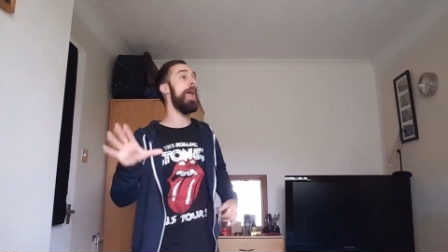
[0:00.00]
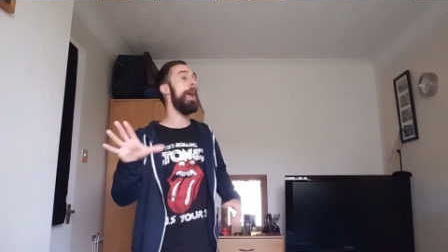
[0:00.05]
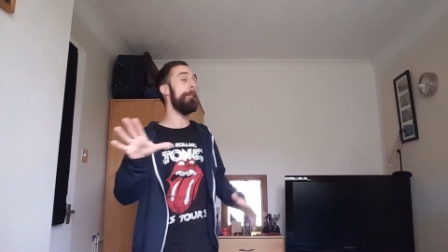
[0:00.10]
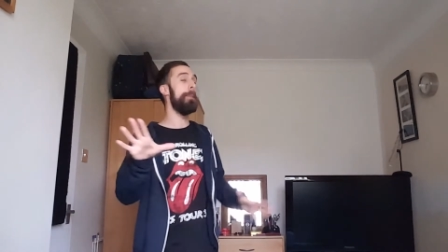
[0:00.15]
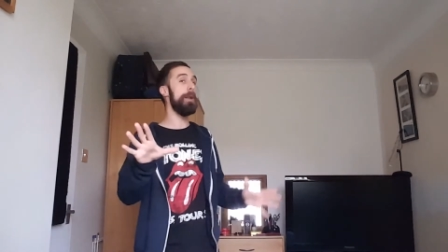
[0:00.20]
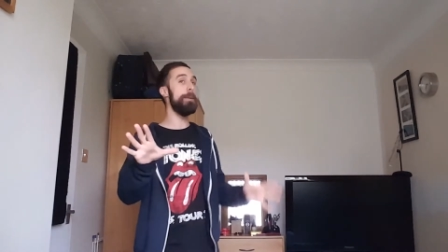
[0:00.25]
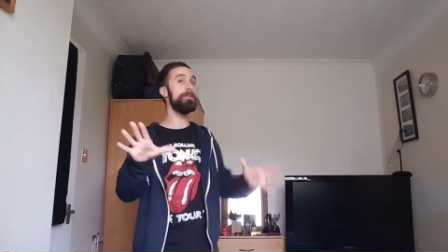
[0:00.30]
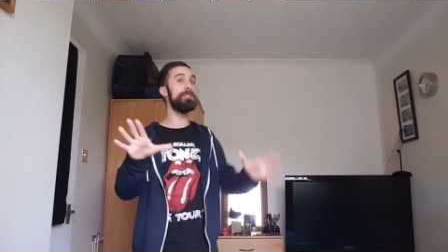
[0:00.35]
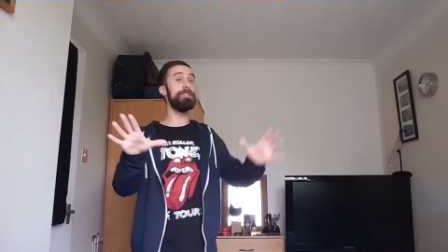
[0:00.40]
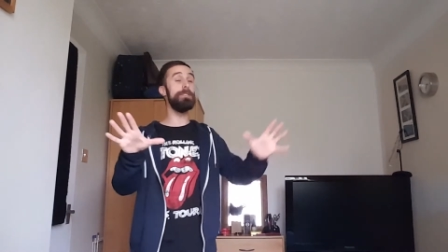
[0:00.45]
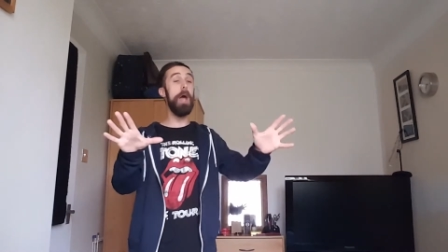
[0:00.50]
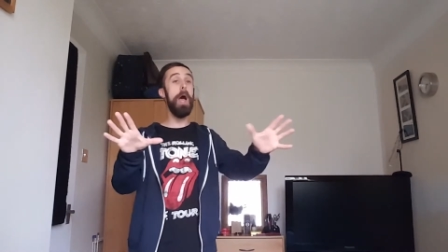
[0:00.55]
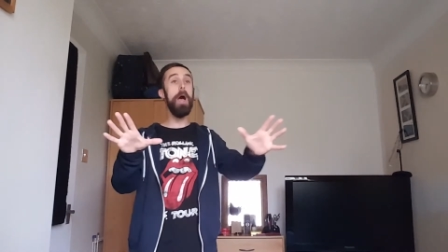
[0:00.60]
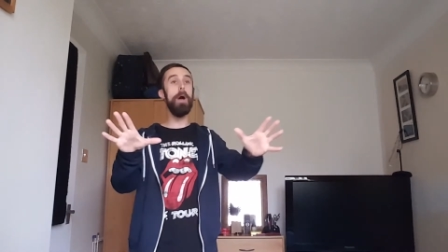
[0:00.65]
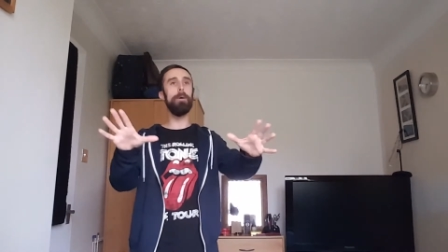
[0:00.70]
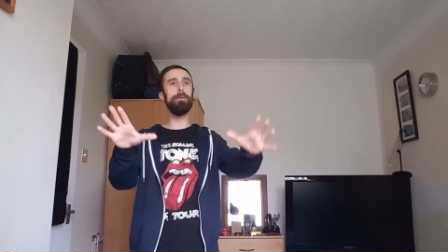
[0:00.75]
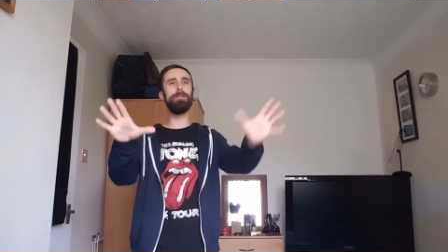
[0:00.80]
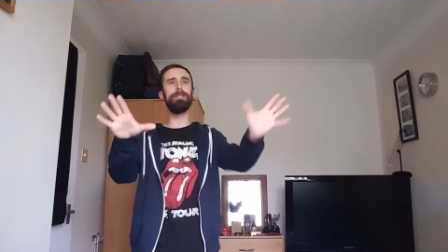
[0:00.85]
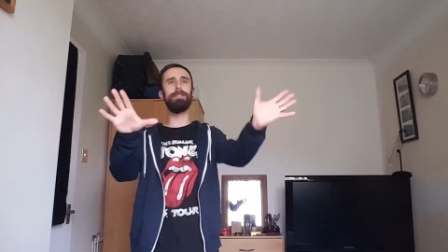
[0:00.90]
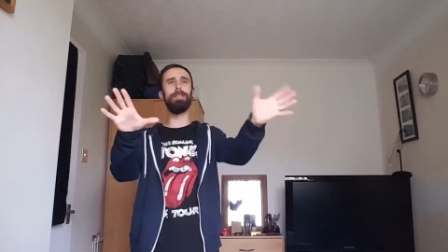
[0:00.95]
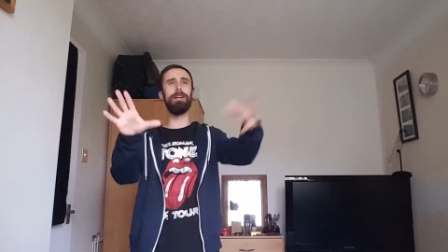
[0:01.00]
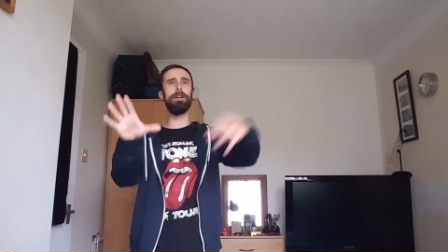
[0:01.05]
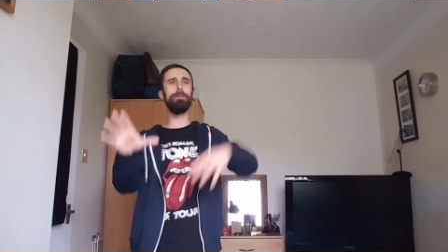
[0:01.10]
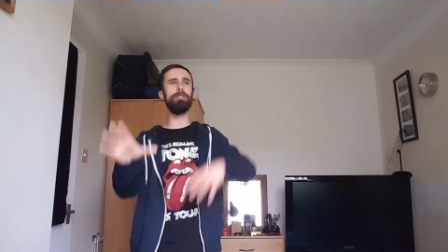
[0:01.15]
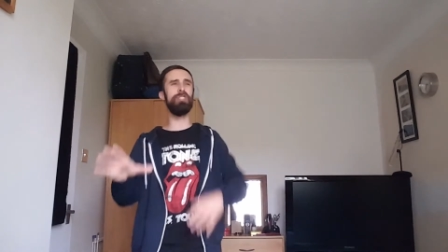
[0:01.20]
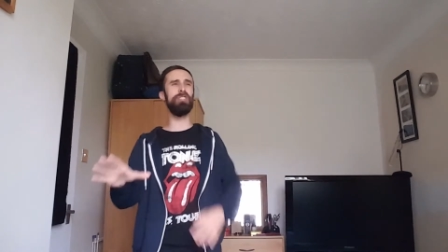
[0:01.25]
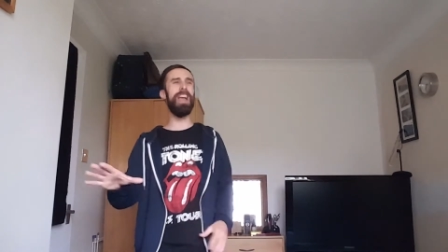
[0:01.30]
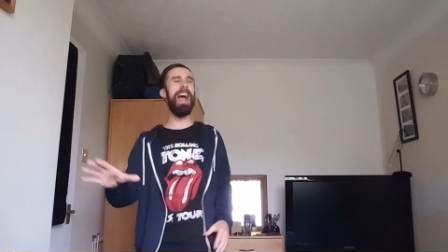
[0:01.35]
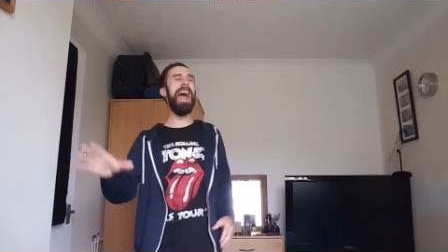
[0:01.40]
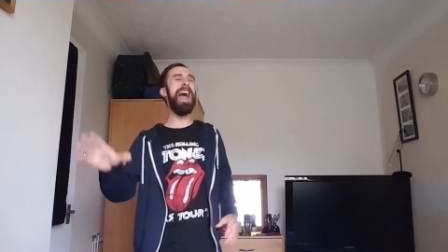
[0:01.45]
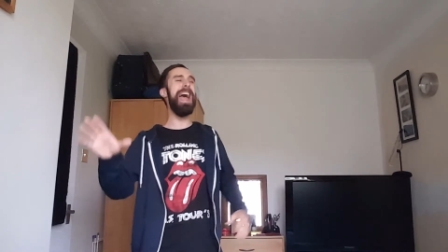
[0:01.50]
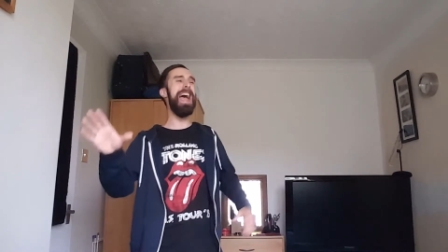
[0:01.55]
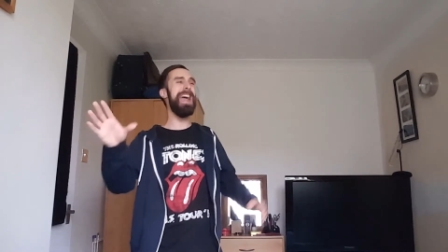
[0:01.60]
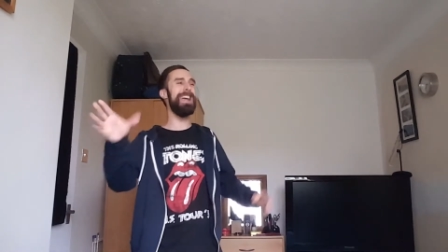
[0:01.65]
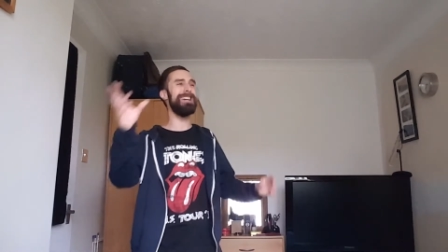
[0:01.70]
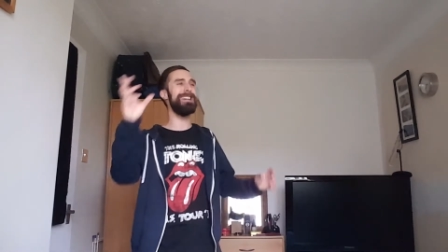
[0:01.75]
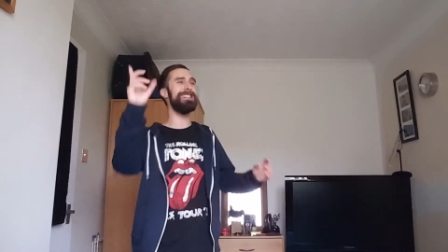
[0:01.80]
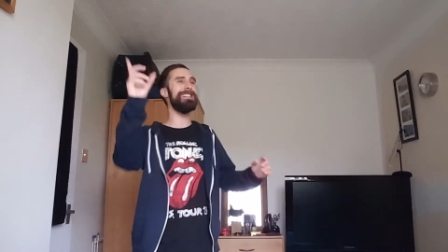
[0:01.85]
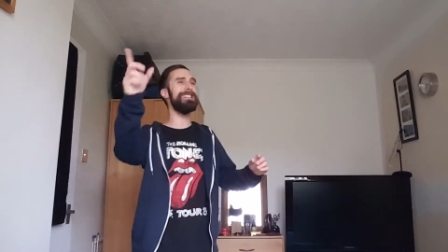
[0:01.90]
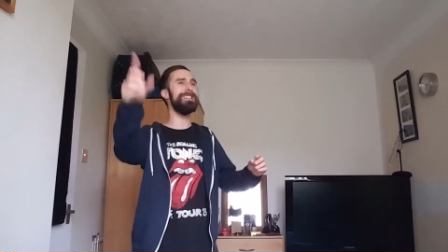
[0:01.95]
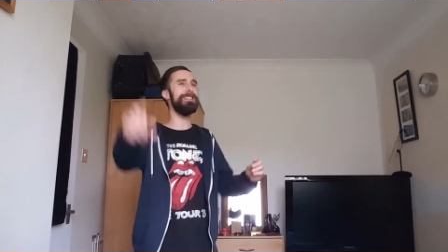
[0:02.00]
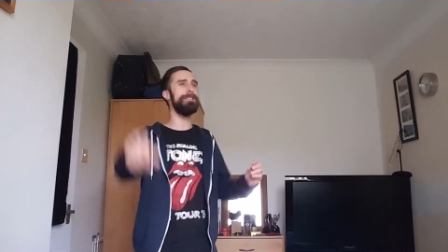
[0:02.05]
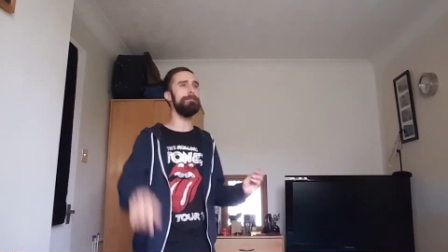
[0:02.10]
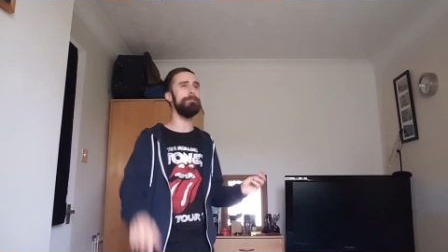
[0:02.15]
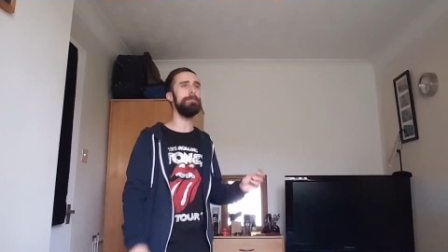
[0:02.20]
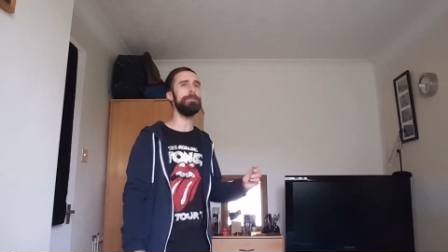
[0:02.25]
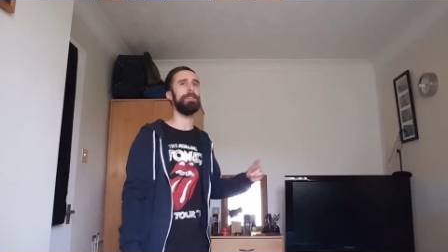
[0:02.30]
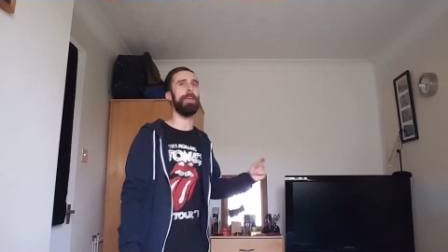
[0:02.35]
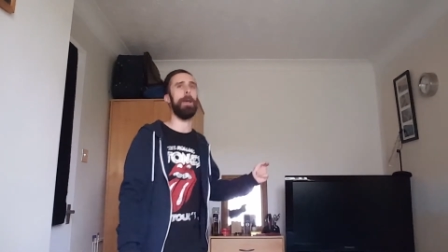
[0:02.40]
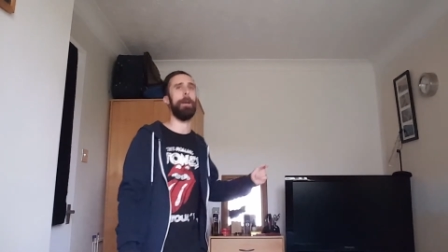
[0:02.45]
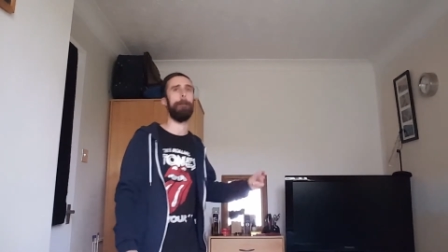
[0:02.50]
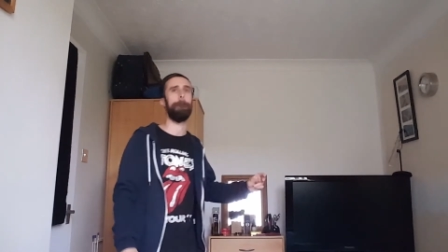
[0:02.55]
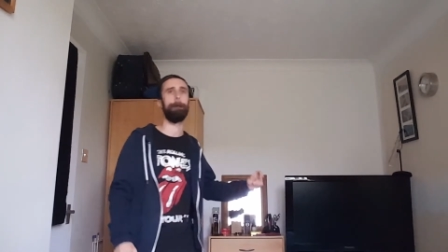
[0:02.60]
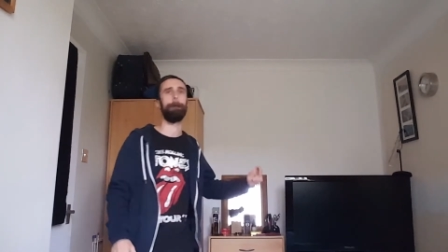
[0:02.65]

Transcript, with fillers: but I'm so, so ashamed.